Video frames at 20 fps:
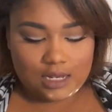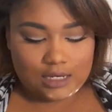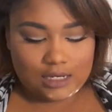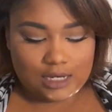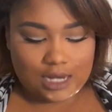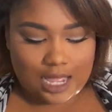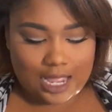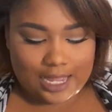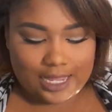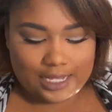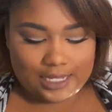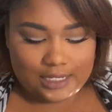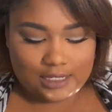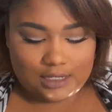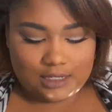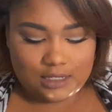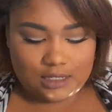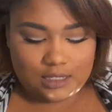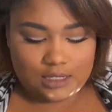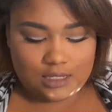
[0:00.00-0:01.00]

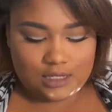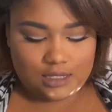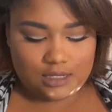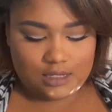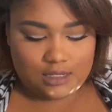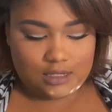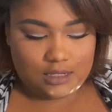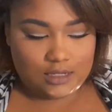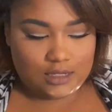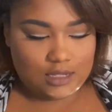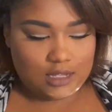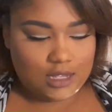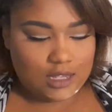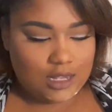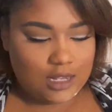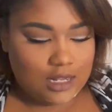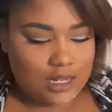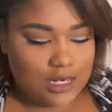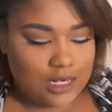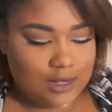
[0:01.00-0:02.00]
Like,
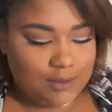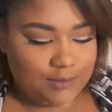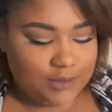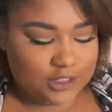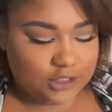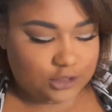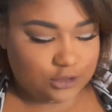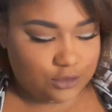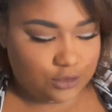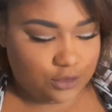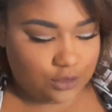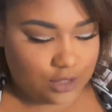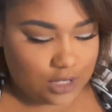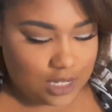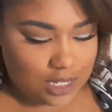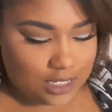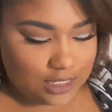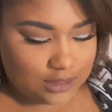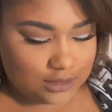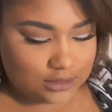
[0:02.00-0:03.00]
let me show you
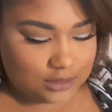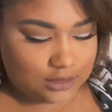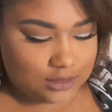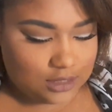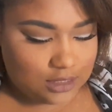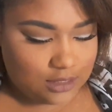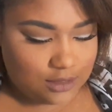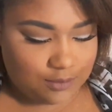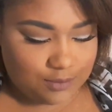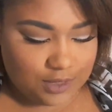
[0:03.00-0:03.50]
guys,